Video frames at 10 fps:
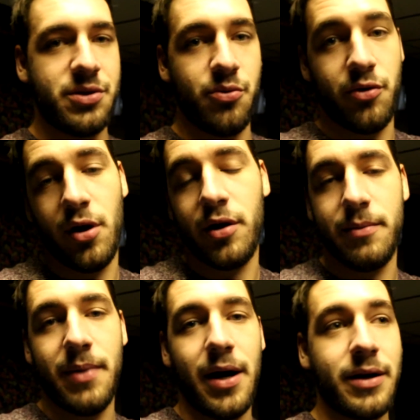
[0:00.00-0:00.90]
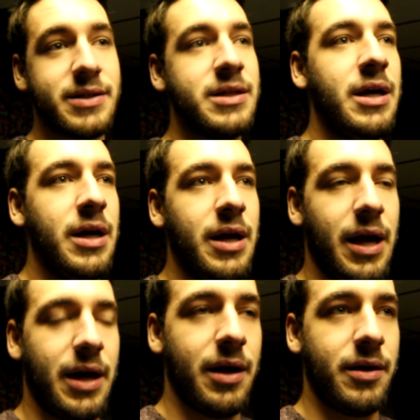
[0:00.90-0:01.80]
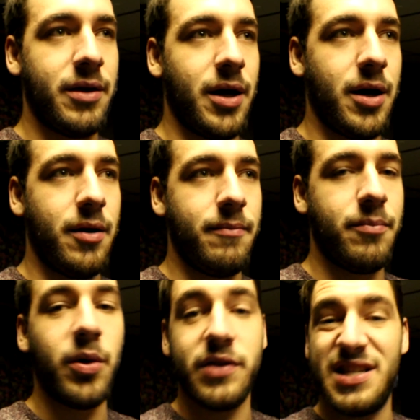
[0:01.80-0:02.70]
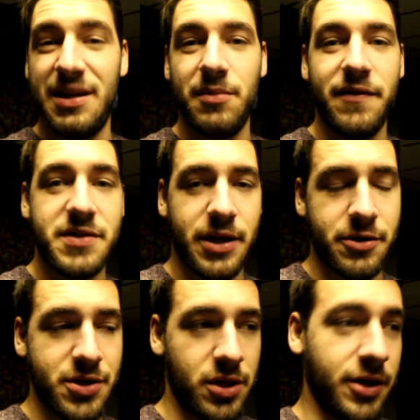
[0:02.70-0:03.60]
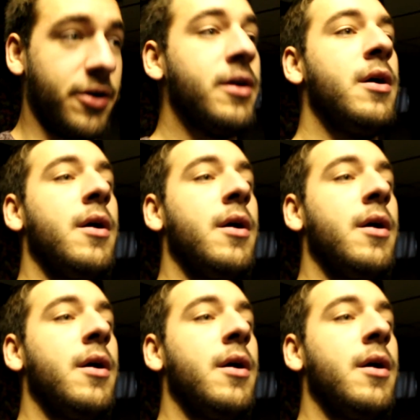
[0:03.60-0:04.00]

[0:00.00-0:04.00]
threw it all in a box and put the Team Lift stickers on there.